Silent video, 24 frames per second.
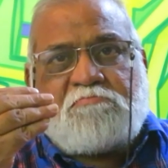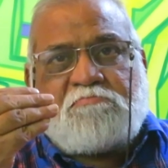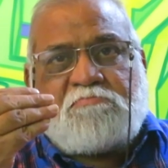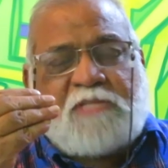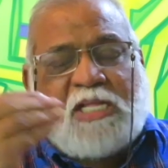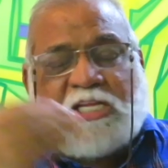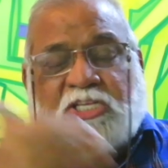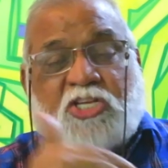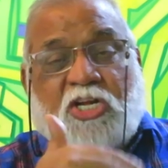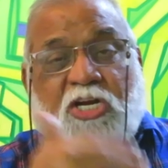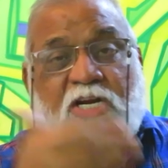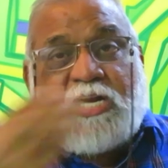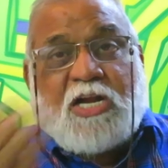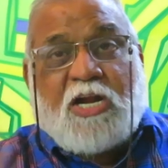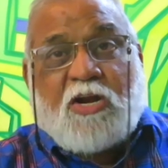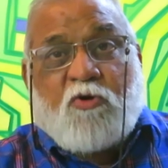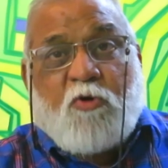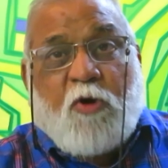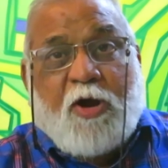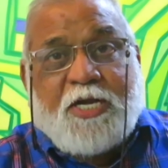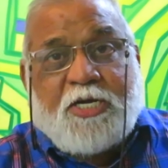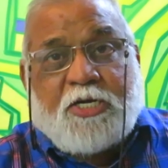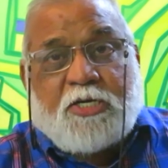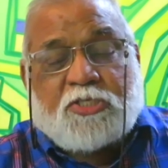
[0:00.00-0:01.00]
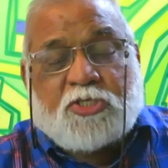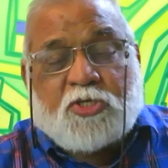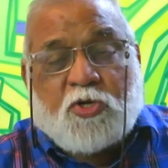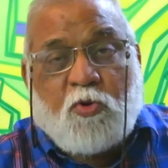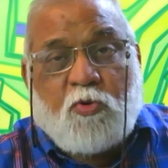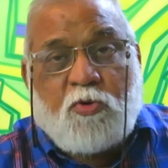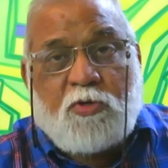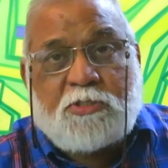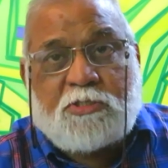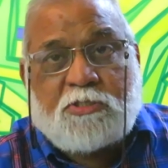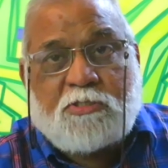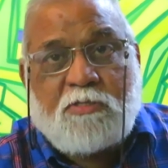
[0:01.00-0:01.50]
their children are going to
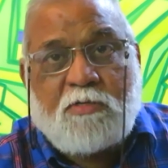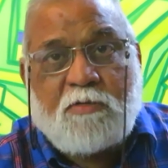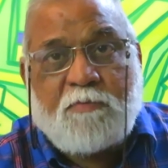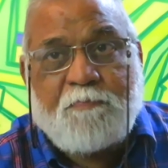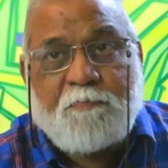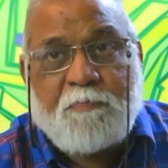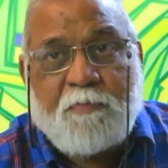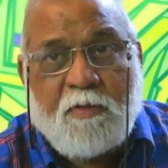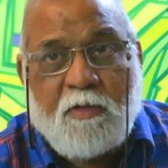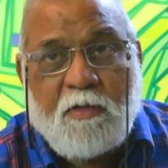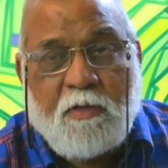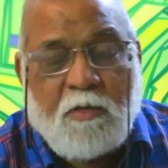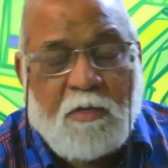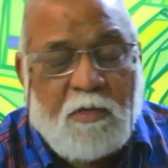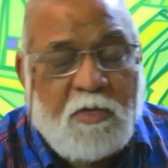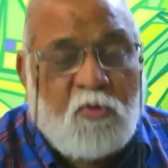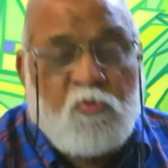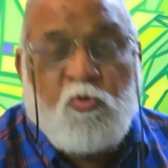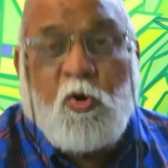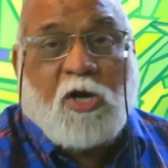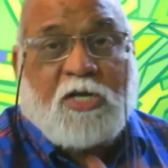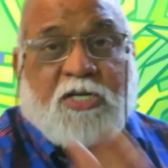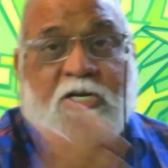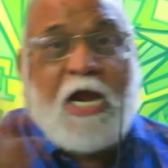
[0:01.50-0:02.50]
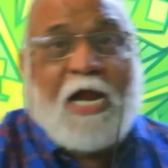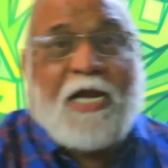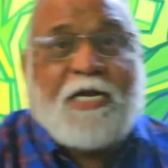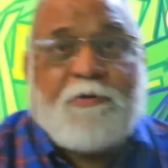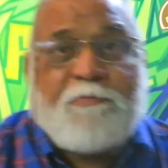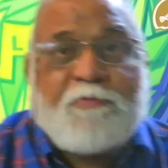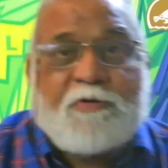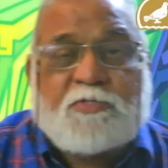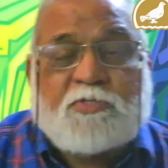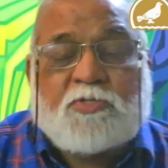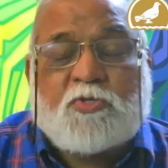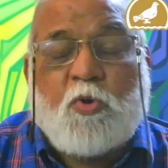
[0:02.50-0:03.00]
schools, what kind
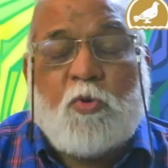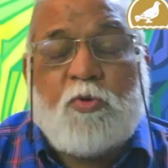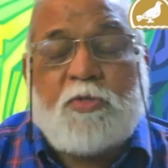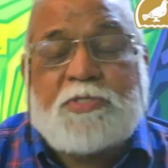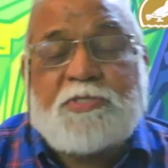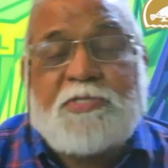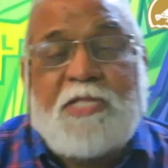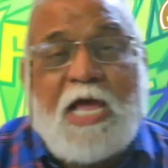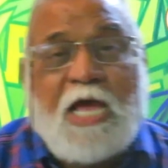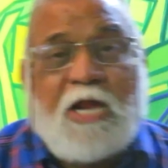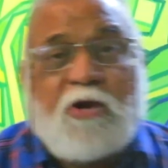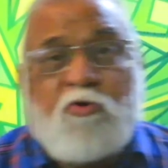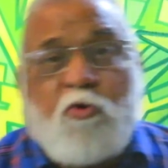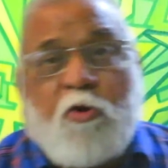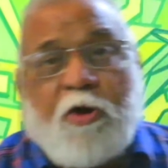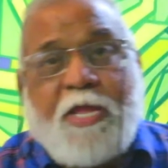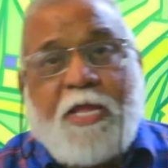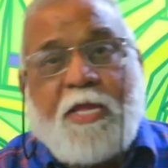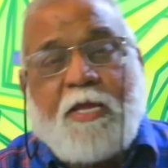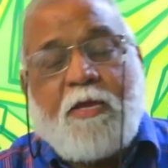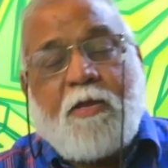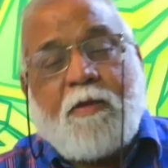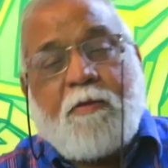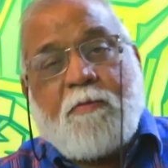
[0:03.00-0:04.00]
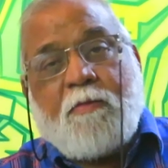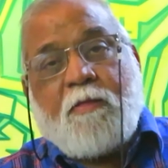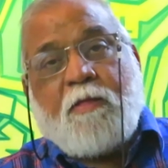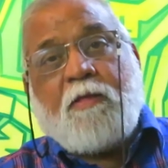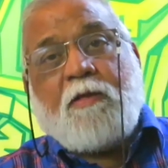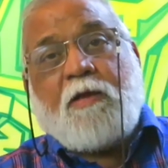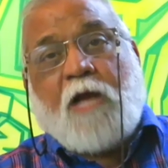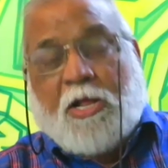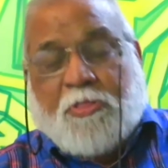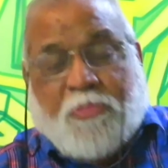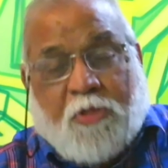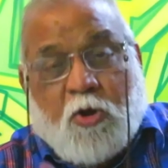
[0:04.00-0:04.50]
of schools they are going,
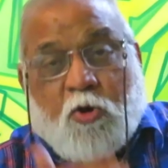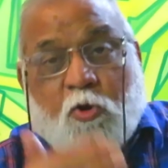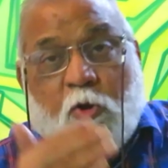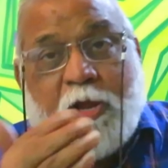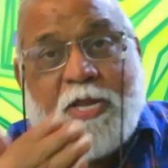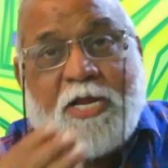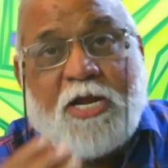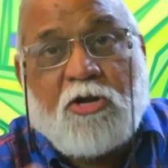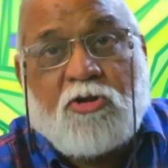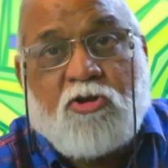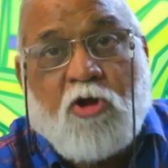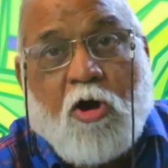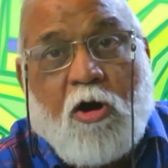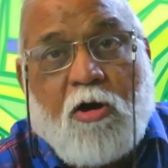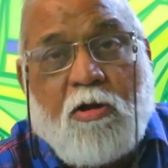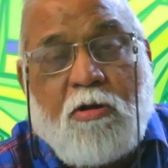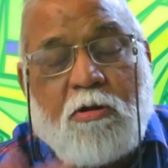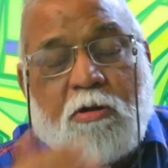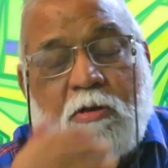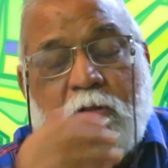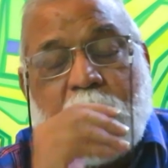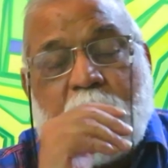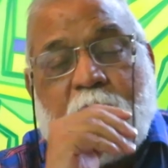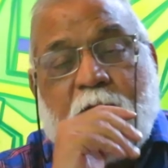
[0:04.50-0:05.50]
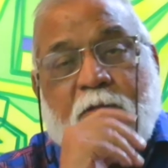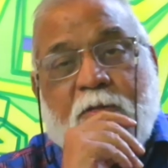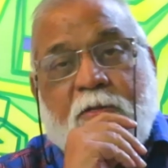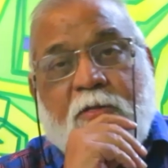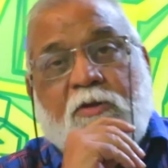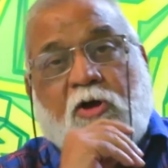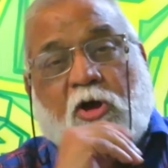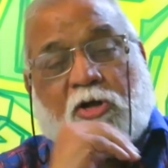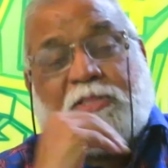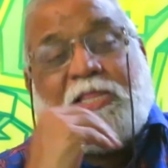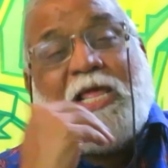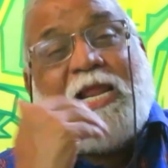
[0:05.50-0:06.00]
are they going at all,
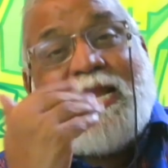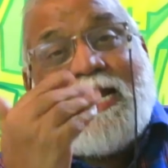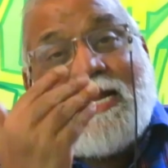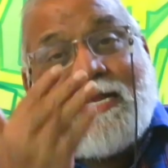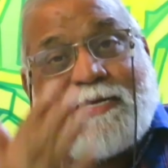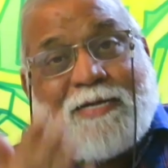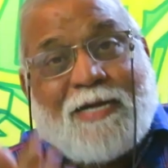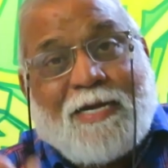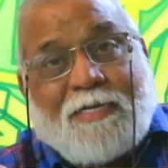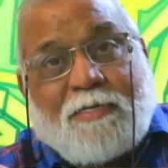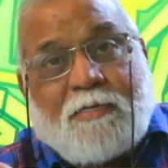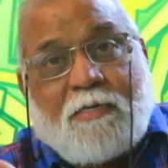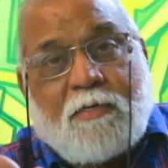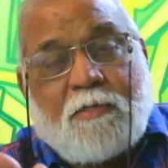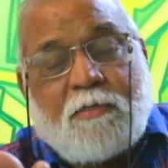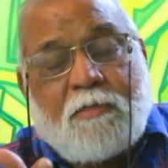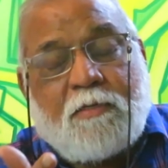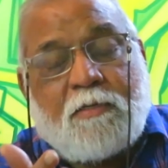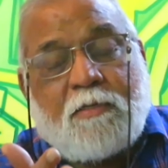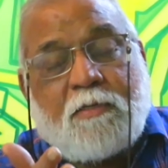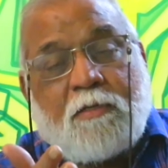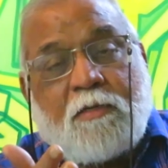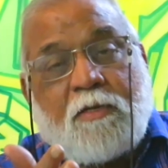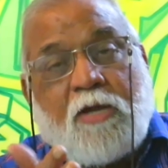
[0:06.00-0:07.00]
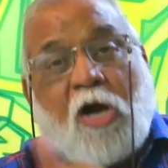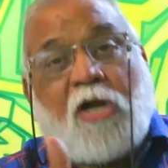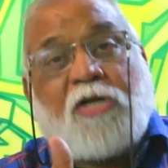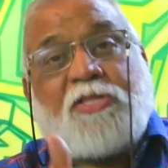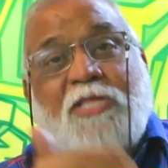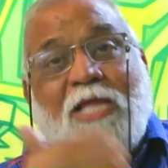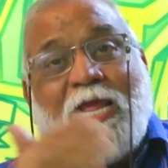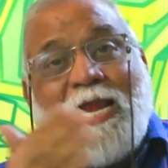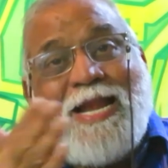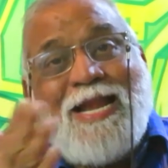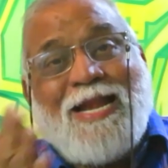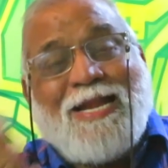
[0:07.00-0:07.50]
are they literate,
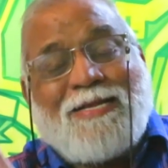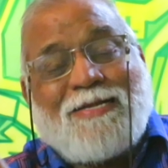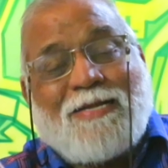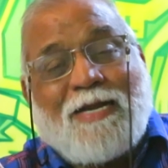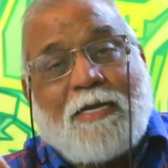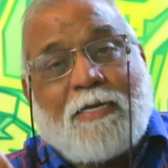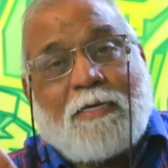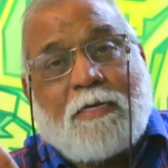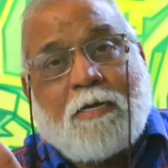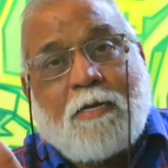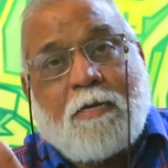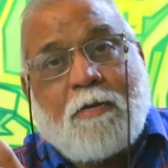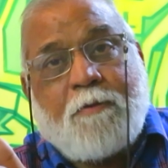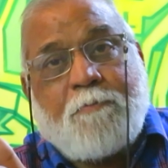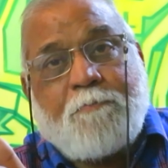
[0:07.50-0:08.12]
are they illiterate?